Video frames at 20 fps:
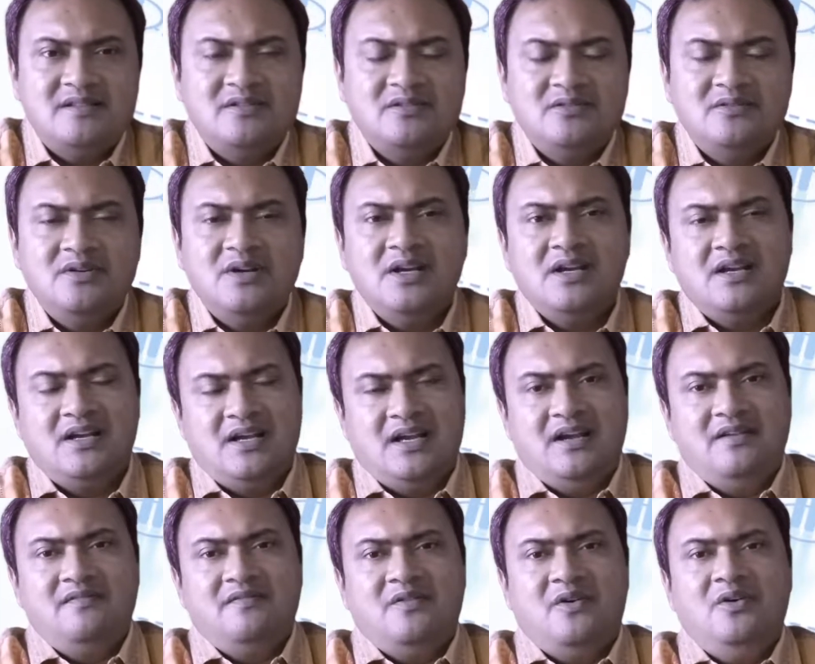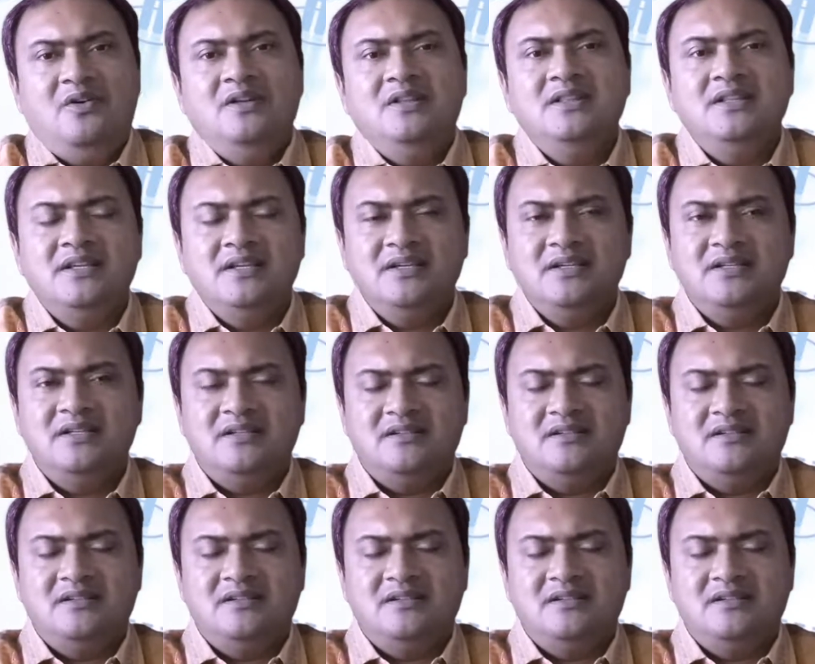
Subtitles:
so all the